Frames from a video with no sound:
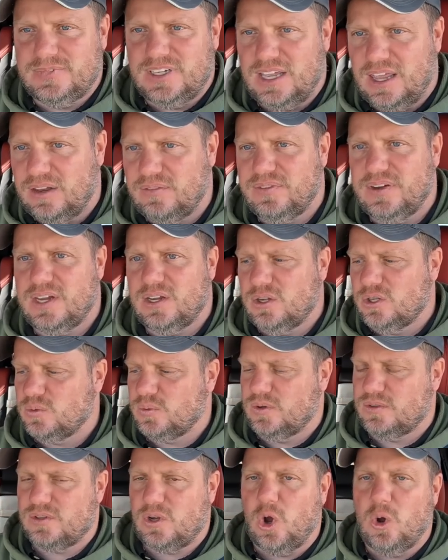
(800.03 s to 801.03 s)
other vehicles
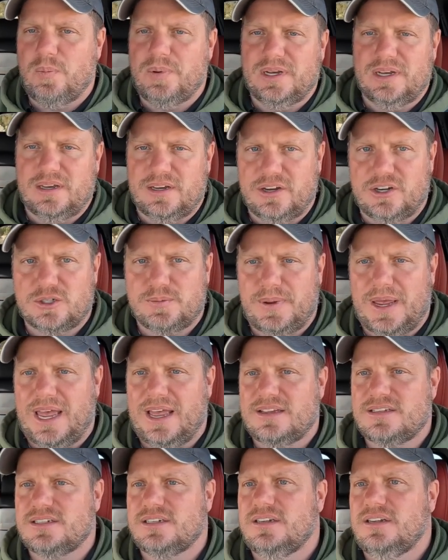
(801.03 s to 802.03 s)
where as open in the years
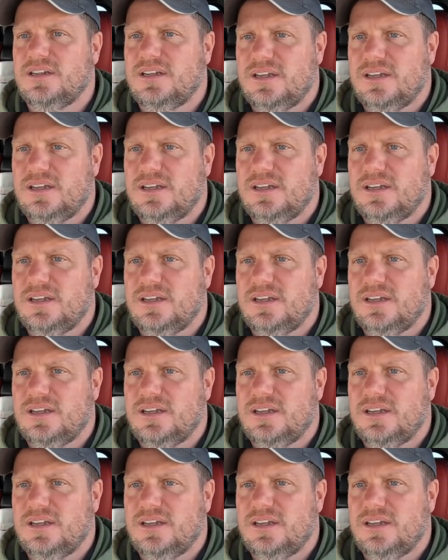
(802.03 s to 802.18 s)
past.